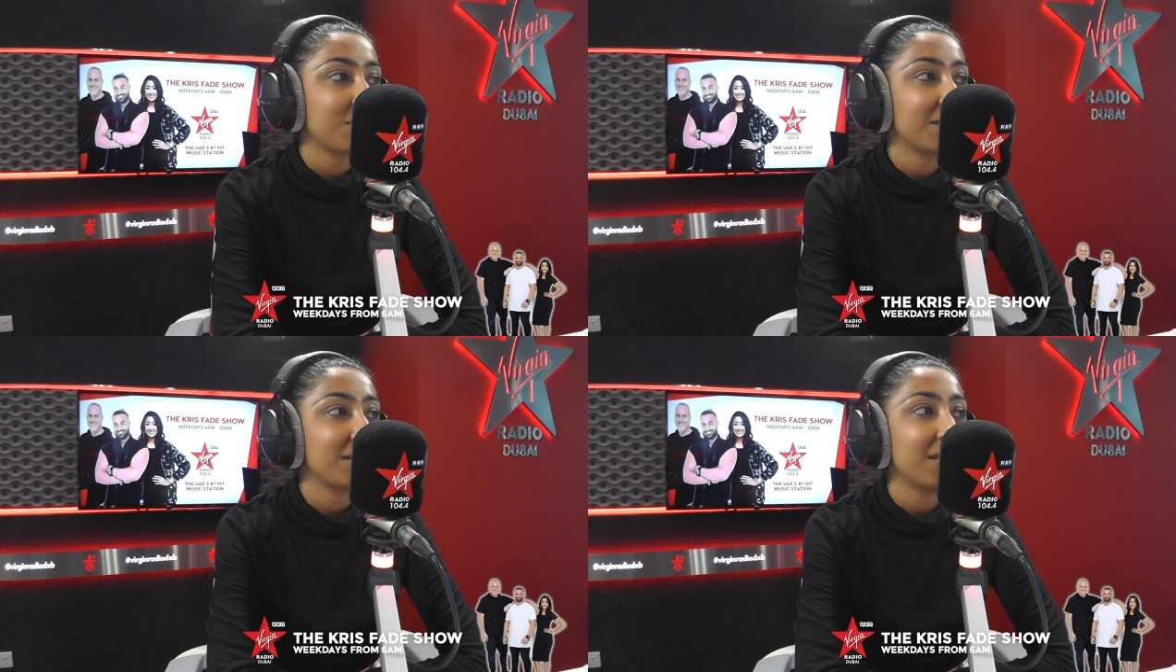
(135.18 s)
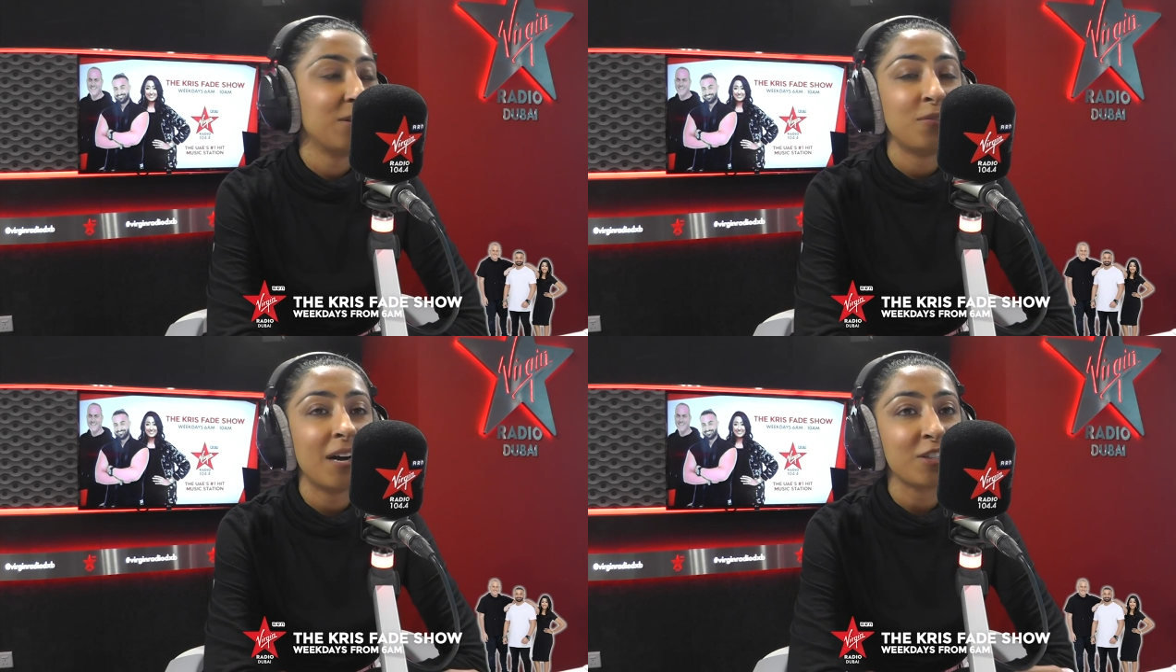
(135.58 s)
was
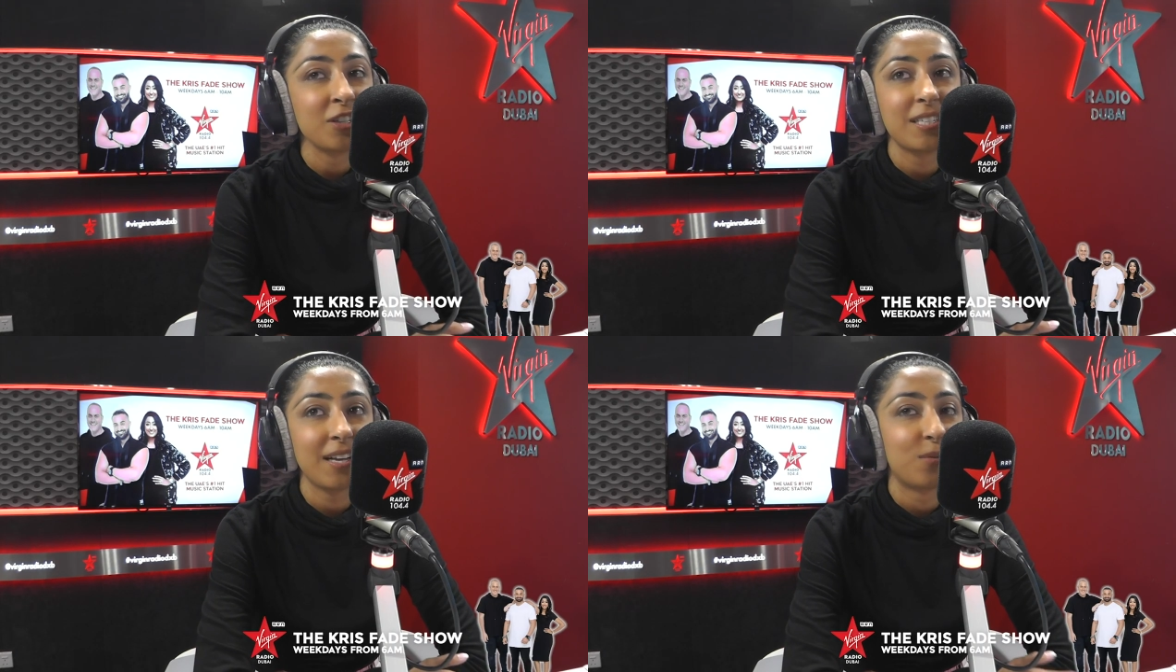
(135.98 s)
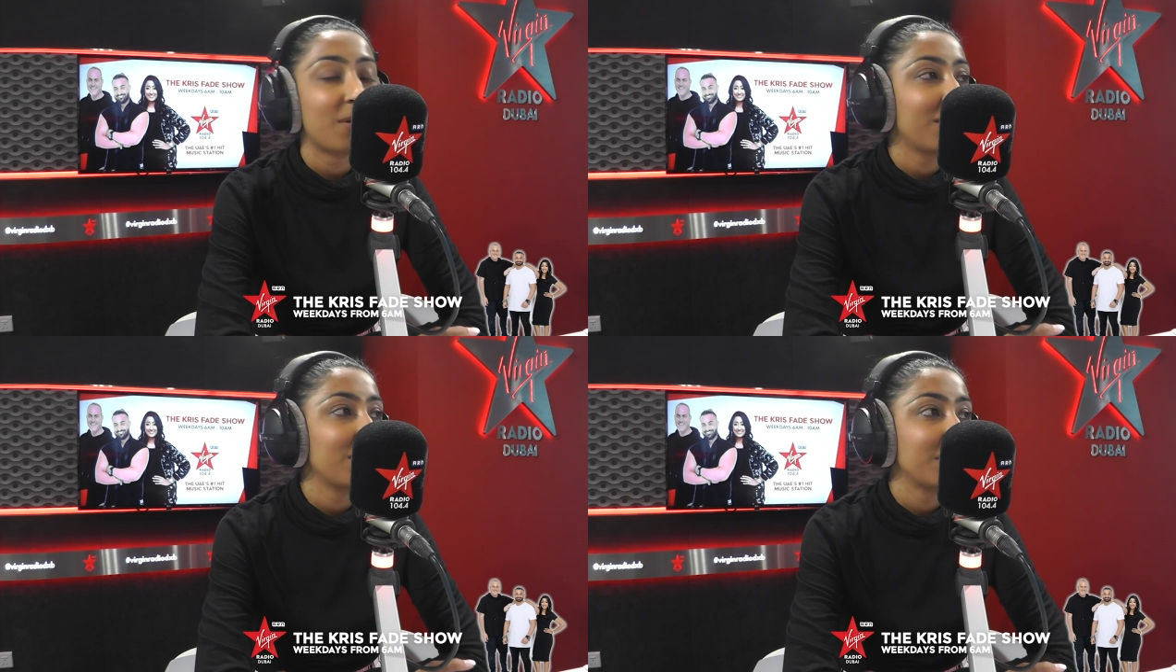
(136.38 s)
you've actually set a
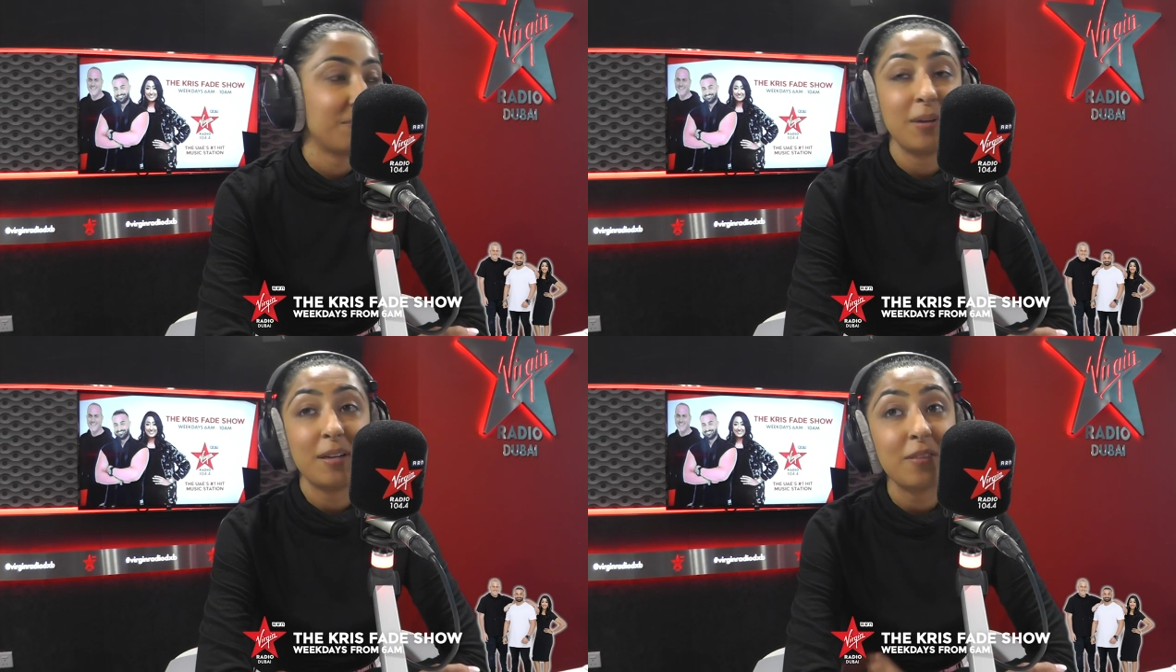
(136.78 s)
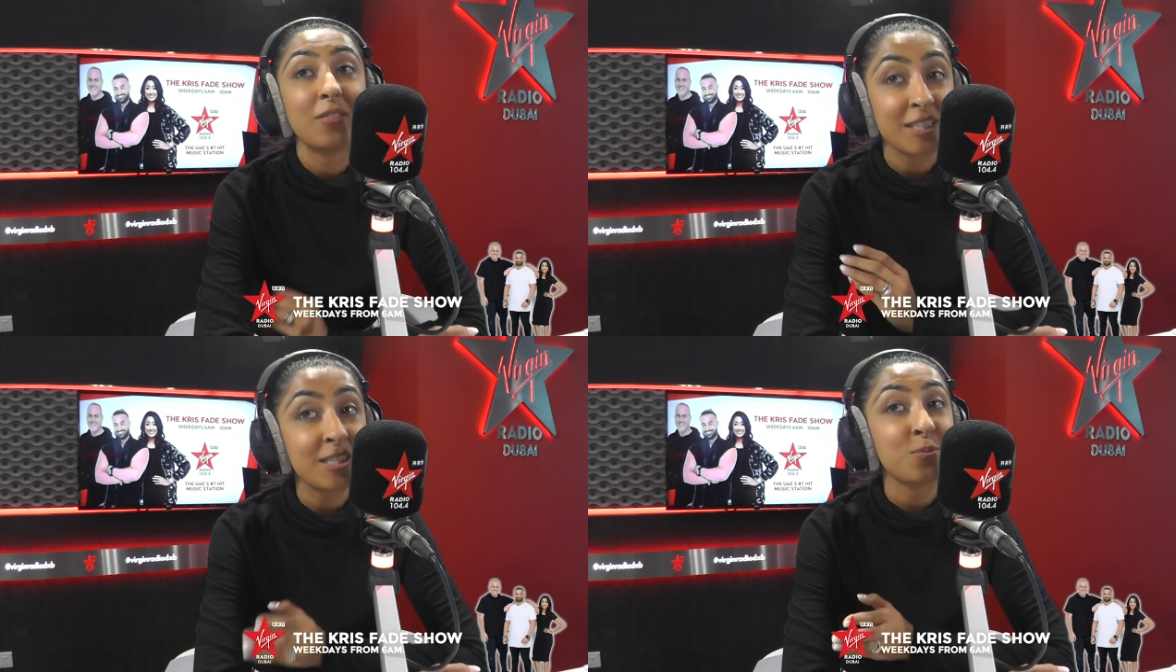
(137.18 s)
record.
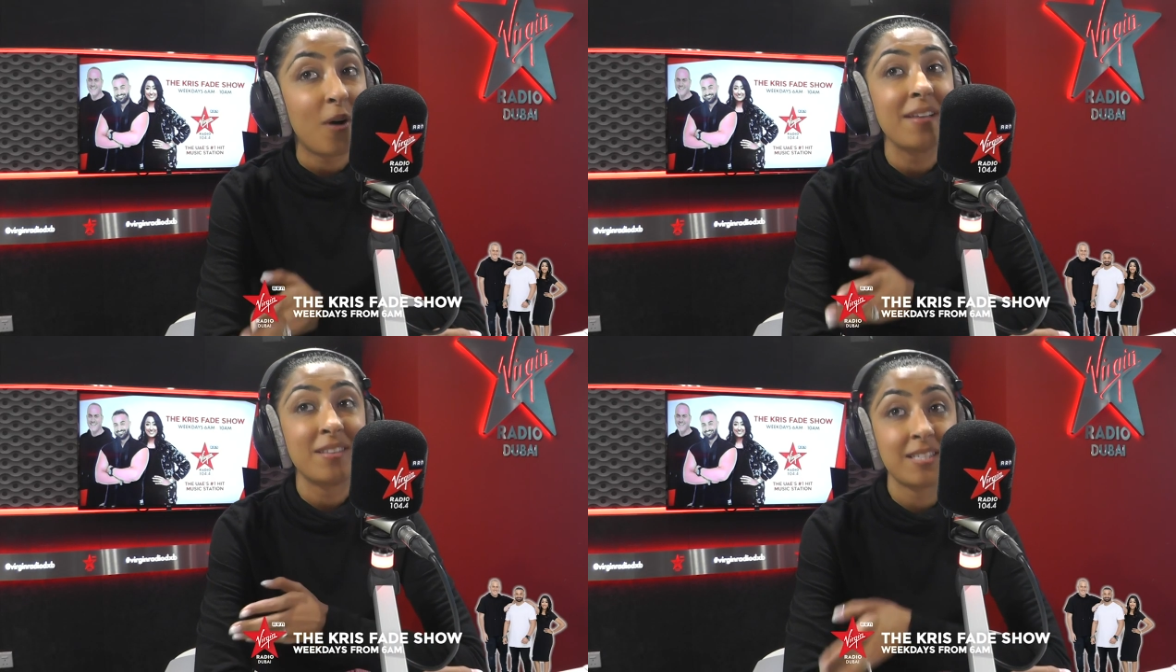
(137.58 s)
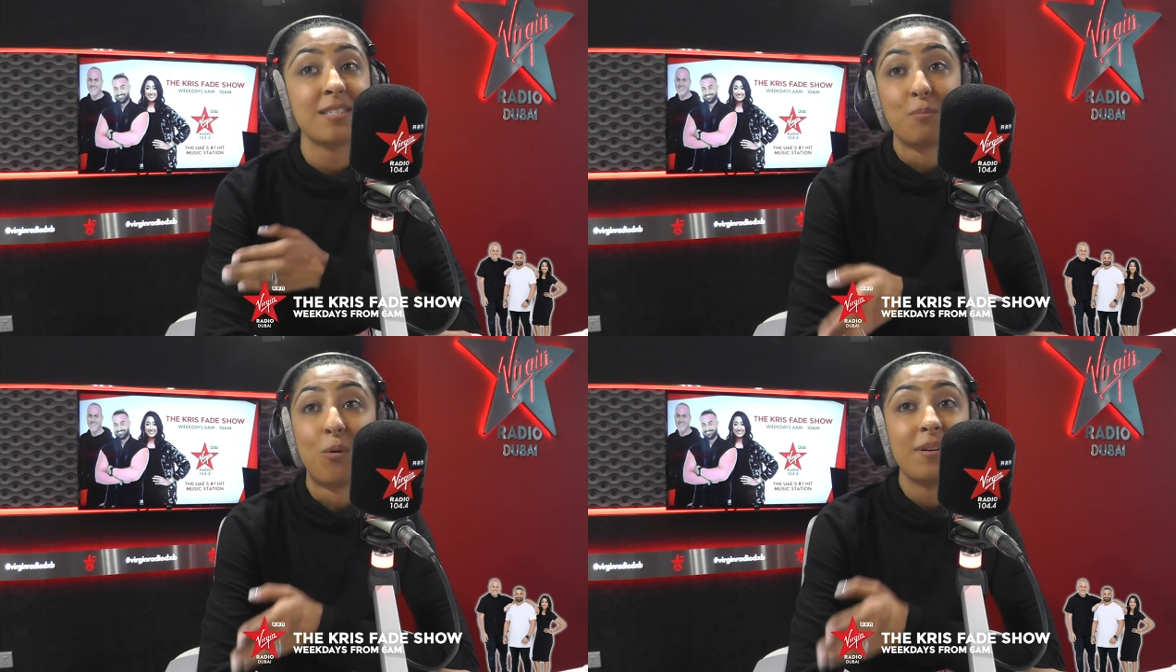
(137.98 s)
This is why this
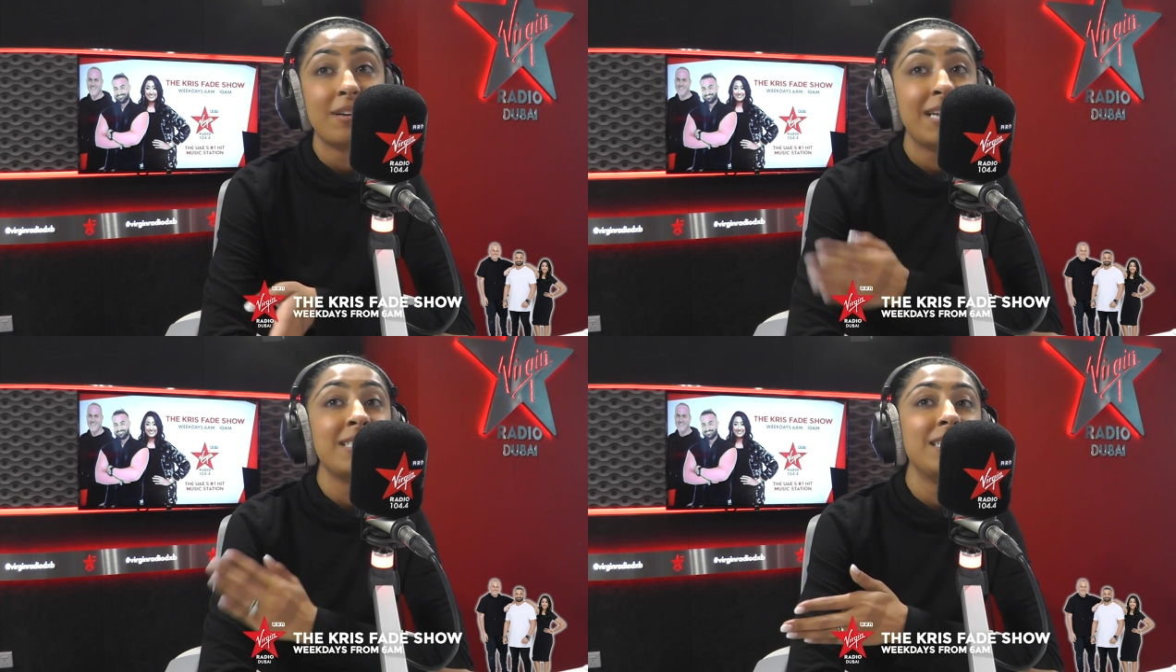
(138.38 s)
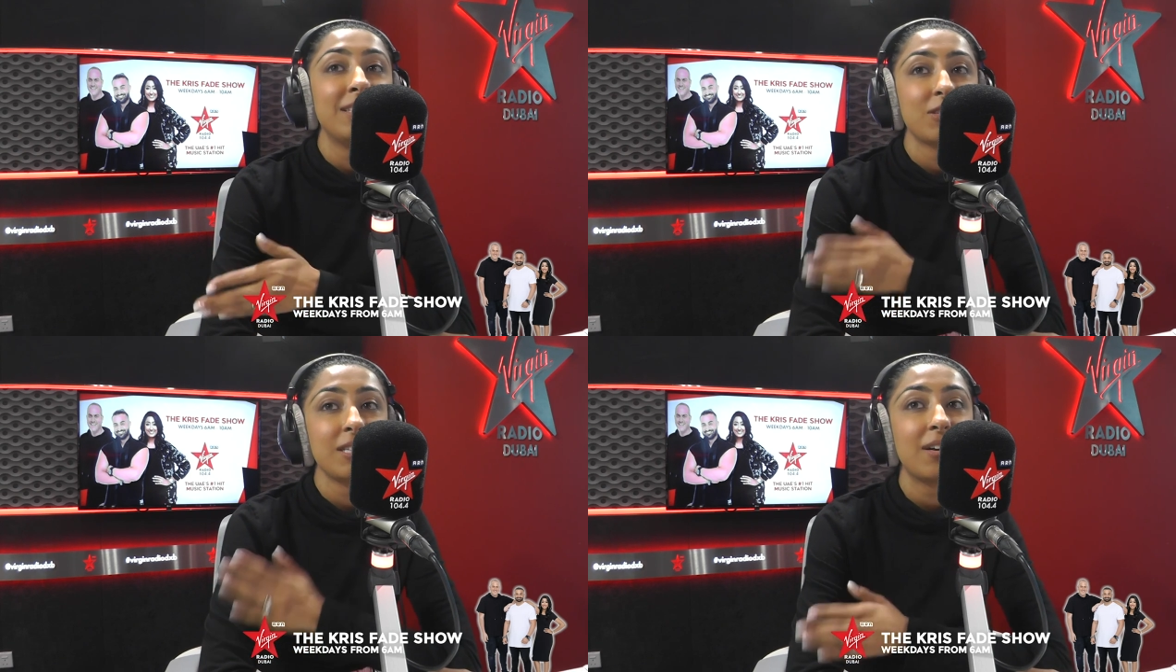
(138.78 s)
is important 19
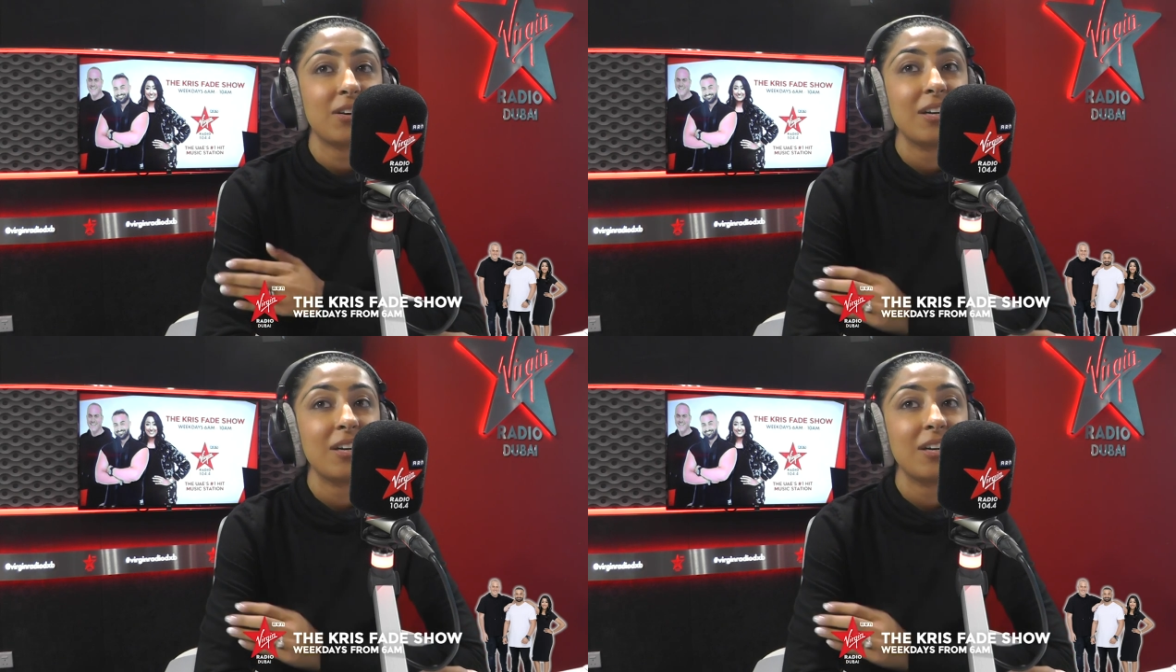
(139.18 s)
years later.